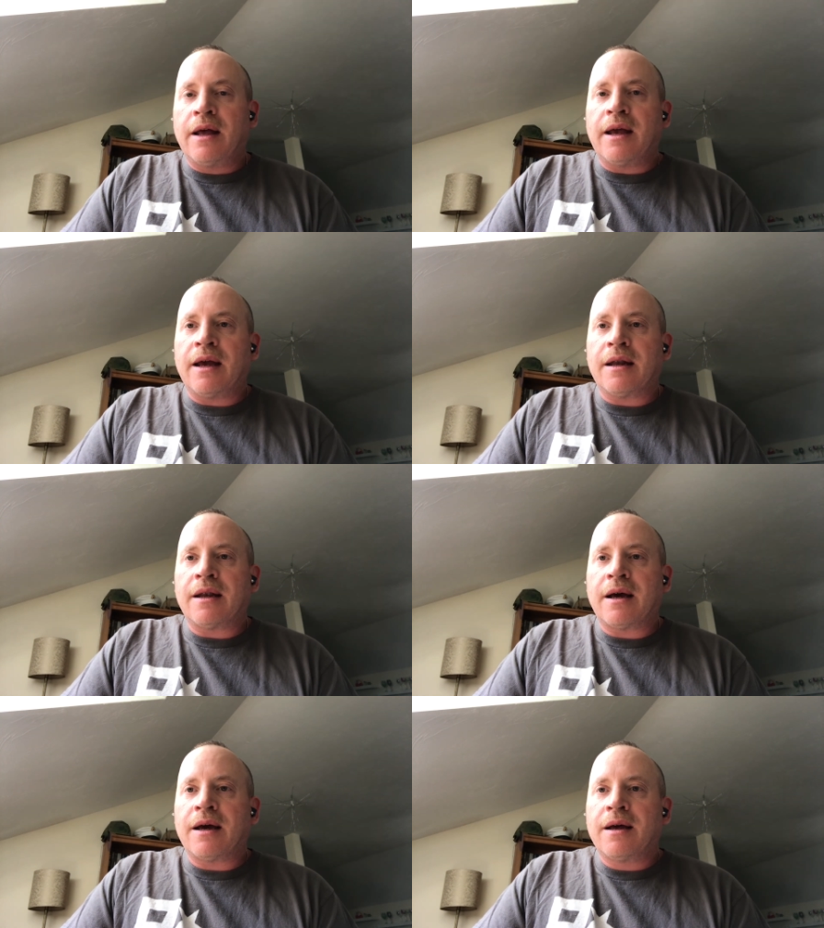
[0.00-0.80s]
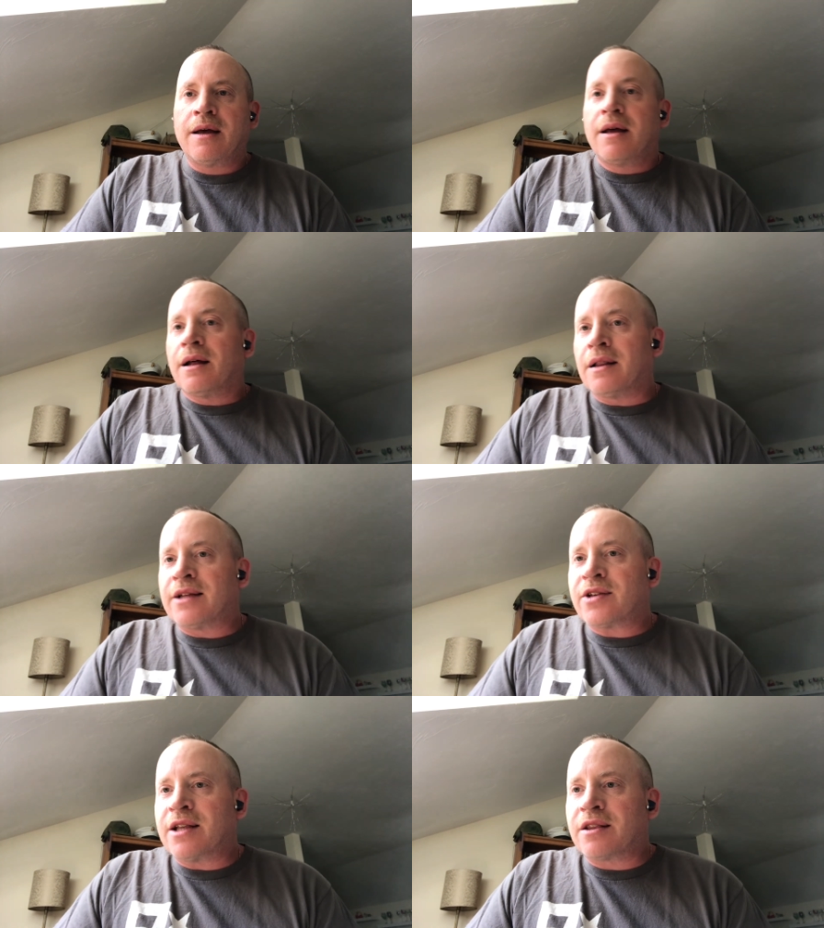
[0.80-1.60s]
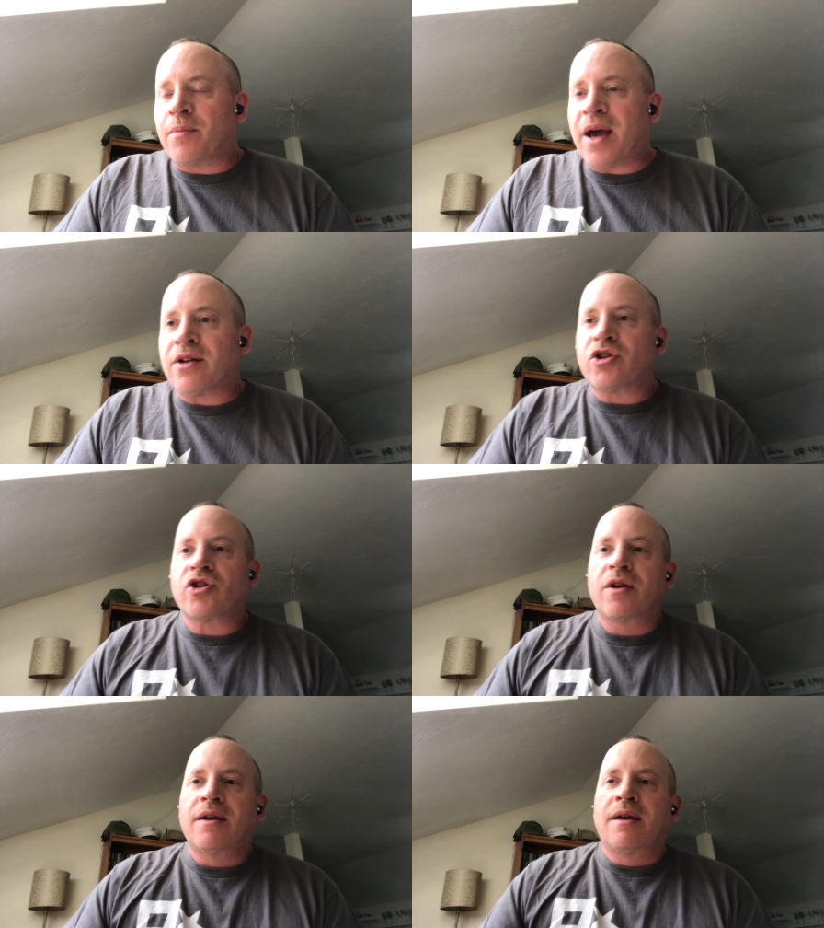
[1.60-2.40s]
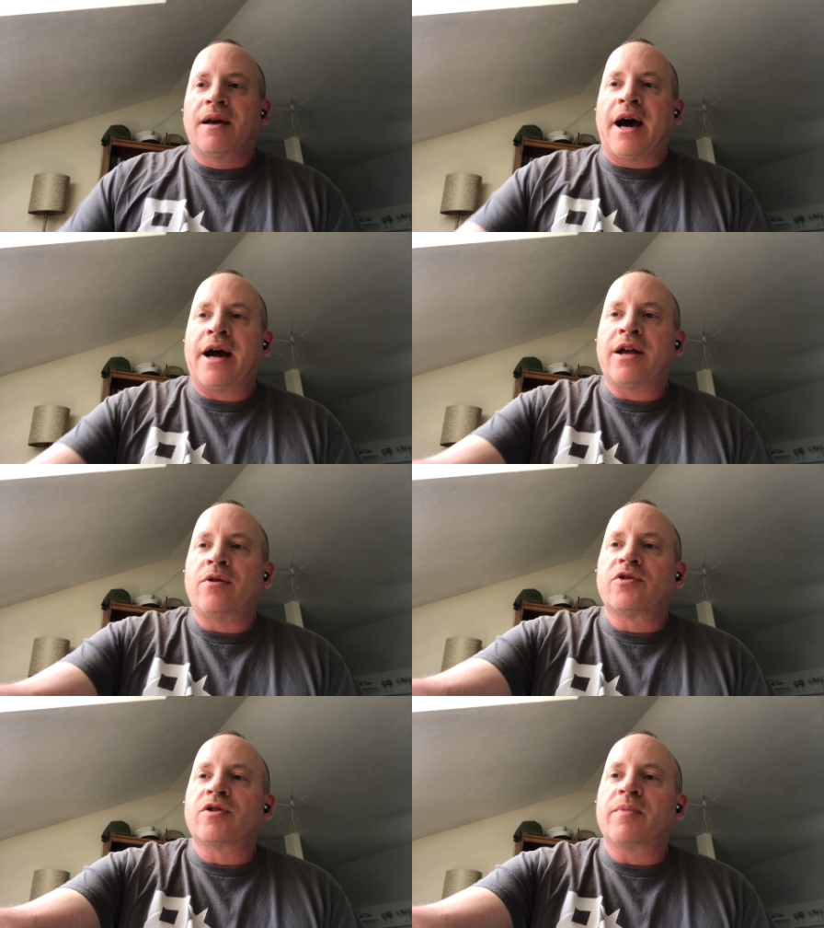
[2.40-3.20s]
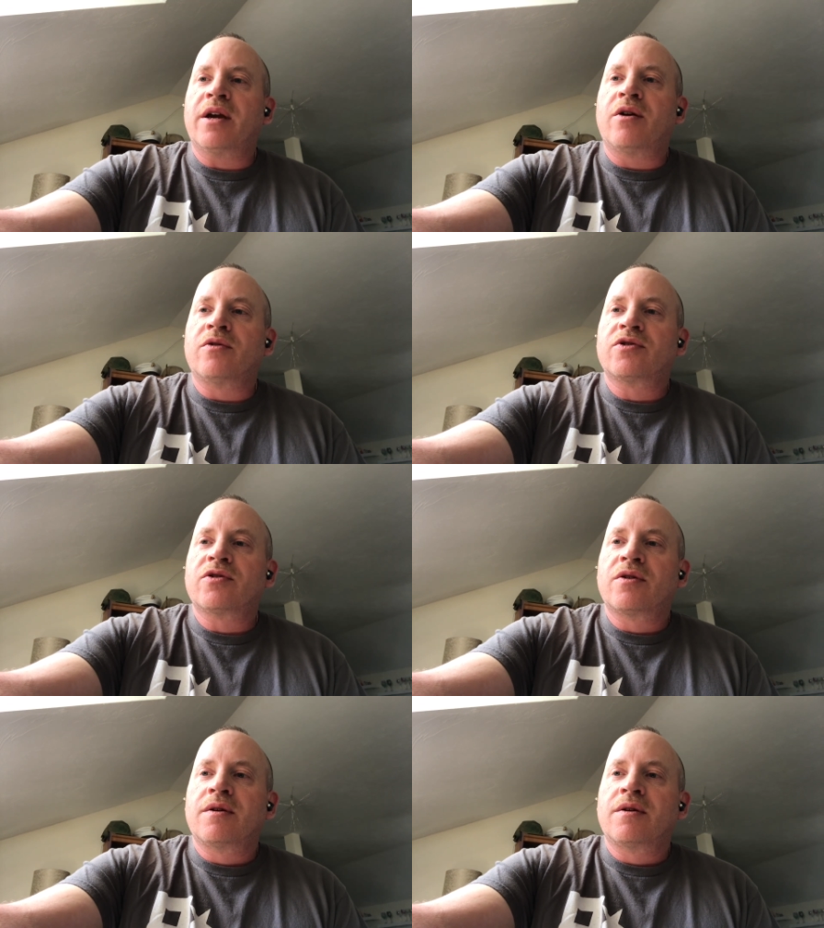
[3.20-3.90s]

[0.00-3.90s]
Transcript: And let's hit the bench. Adios, amigos.